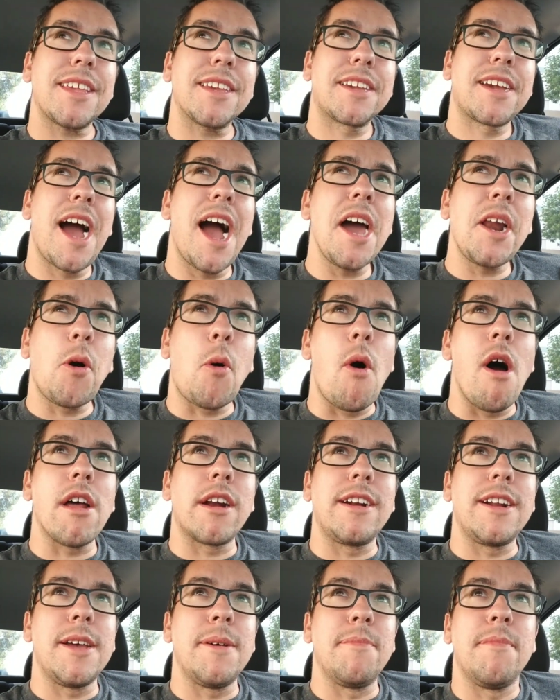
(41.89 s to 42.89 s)
Kind of
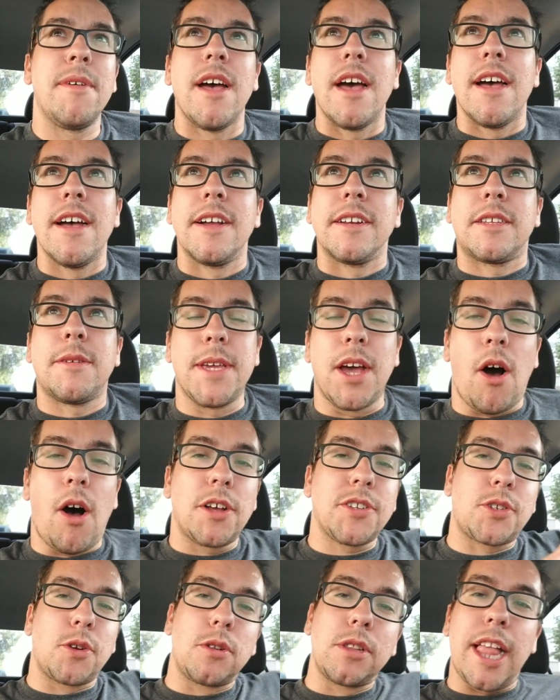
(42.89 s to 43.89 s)
wanted him to be
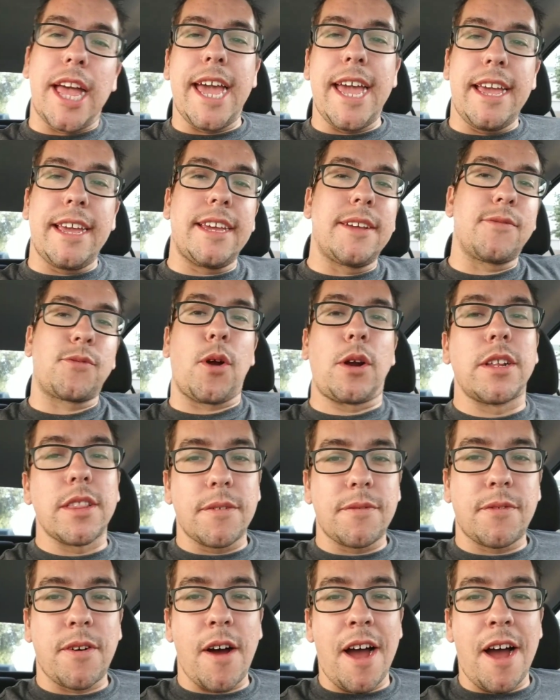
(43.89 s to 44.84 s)
also laying in front of the